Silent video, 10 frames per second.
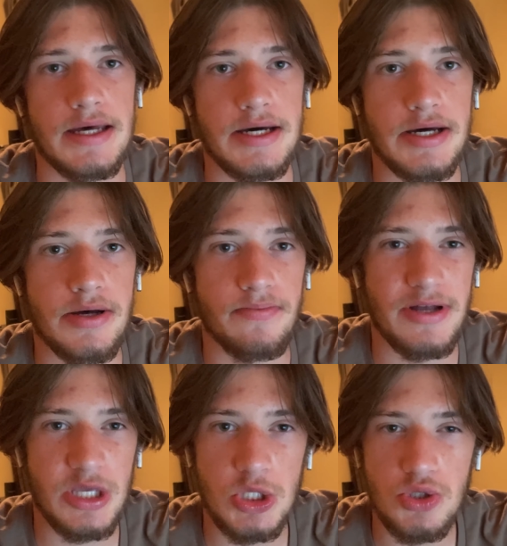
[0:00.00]
Um,
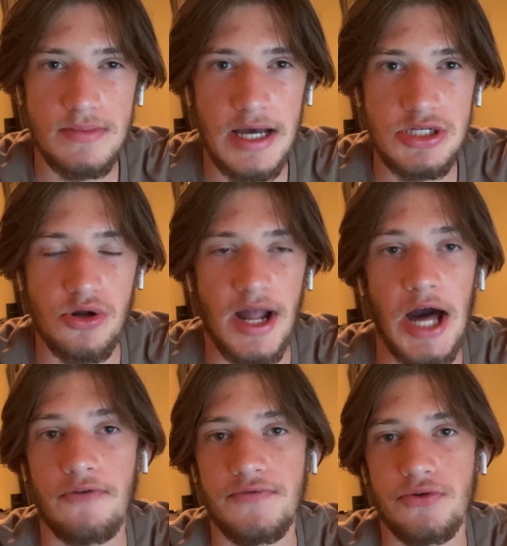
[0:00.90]
but could you imagine our
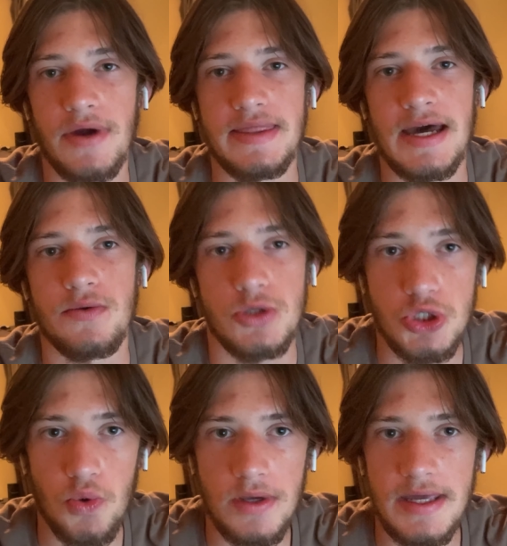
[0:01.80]
outfield right now with
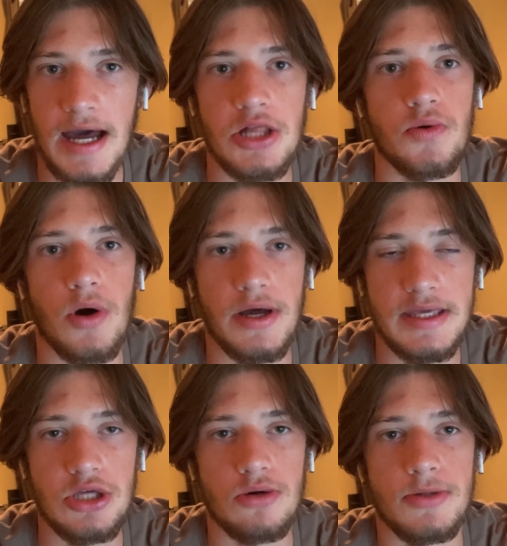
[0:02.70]
Joey Gallo,
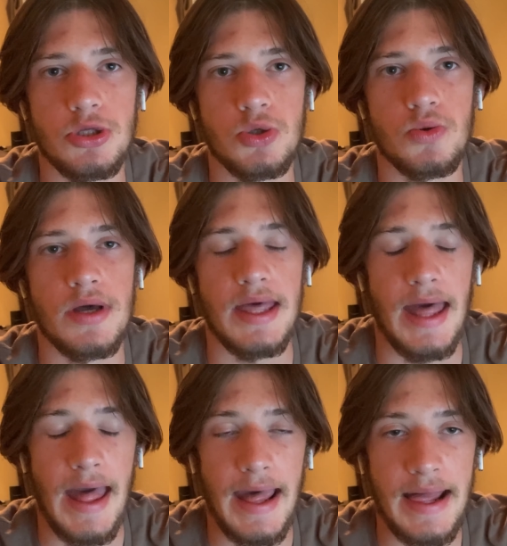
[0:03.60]
Akil Baddoo,
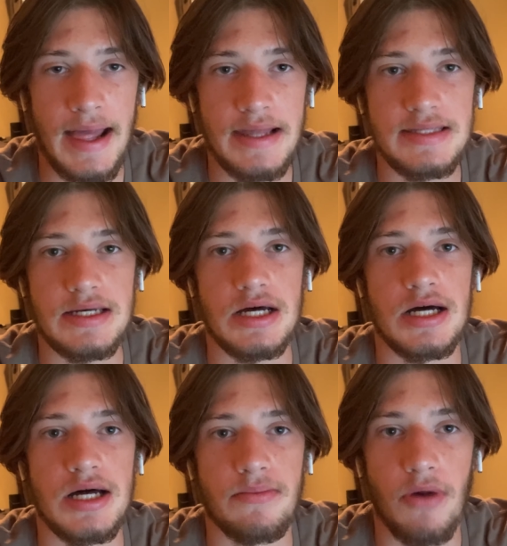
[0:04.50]
and
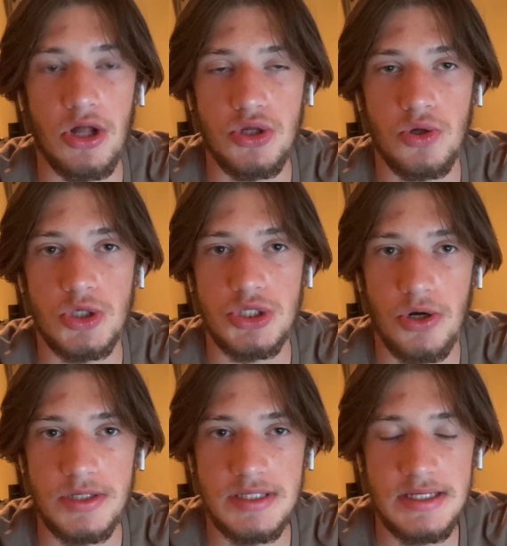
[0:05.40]
um, Adolis
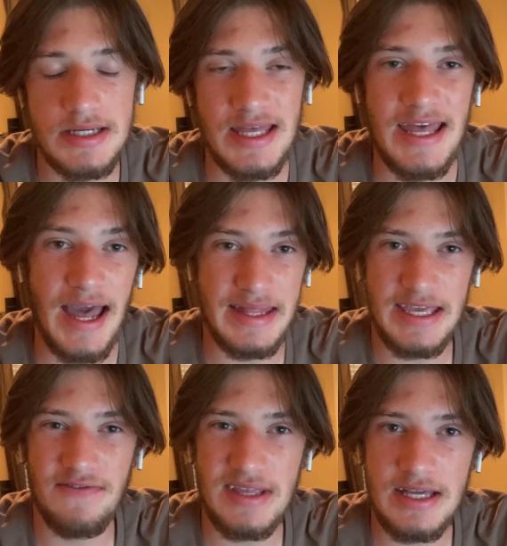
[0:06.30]
Garcia, and
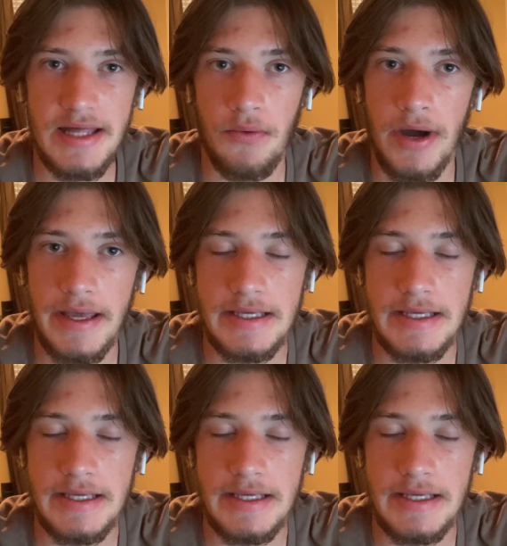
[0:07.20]
even Eli White?